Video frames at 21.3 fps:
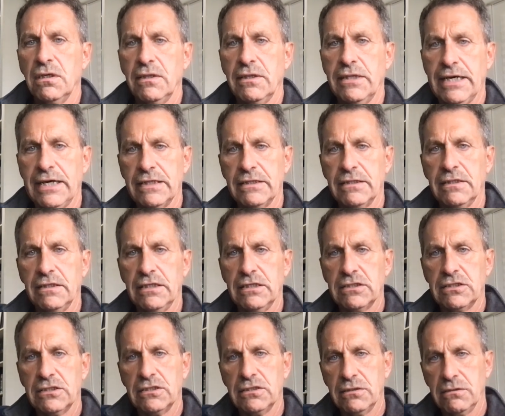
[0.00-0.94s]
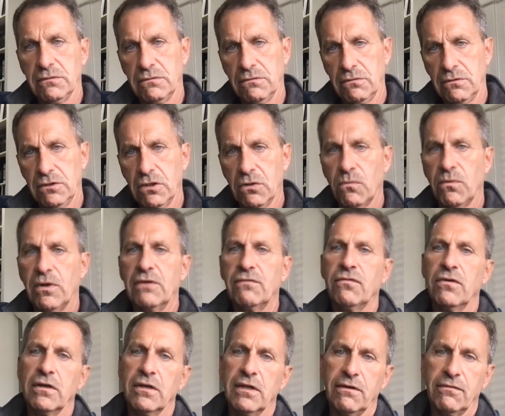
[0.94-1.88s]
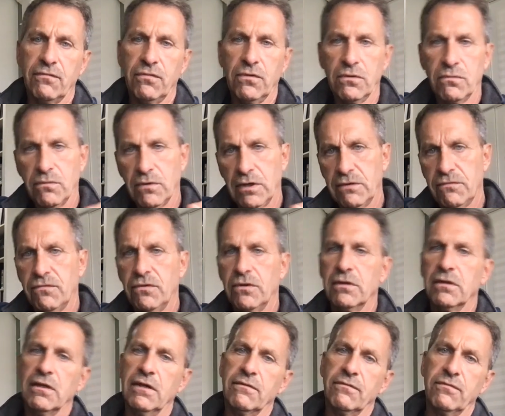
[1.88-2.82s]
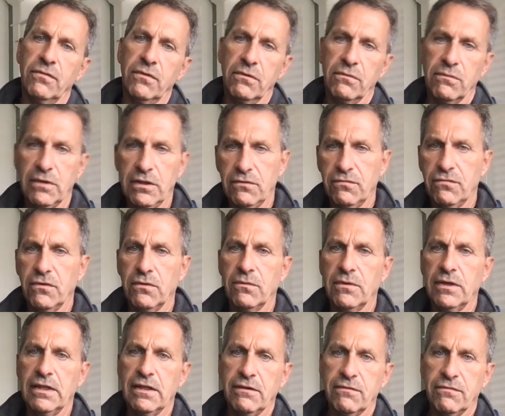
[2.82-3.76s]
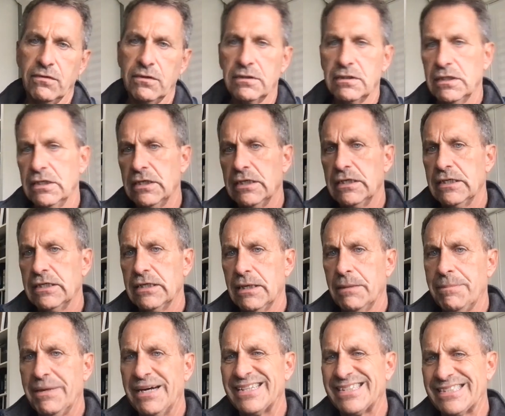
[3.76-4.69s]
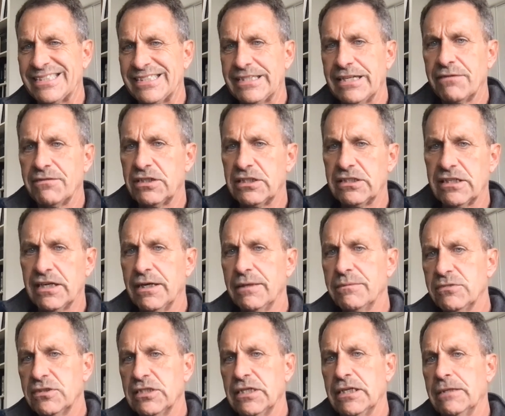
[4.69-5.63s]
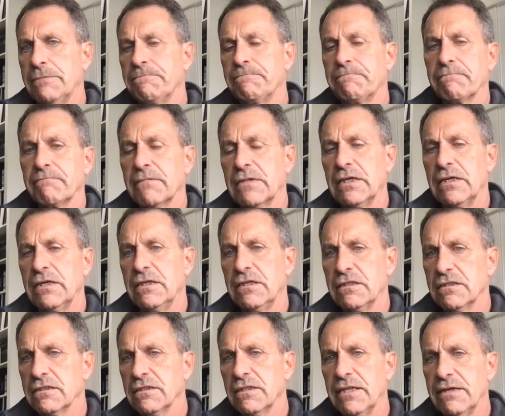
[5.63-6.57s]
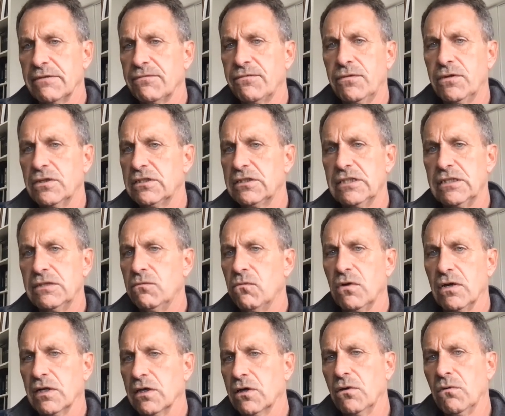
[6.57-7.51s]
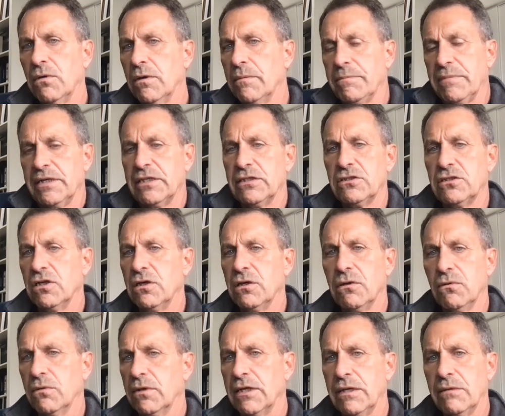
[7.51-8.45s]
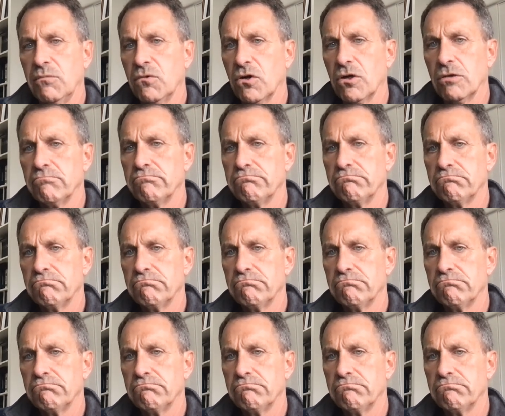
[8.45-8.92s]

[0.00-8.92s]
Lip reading: that it's, right foot, left foot, right foot, left foot, right foot, right, left foot. About 7 times in, his left foot didn't want to go up on toe anymore.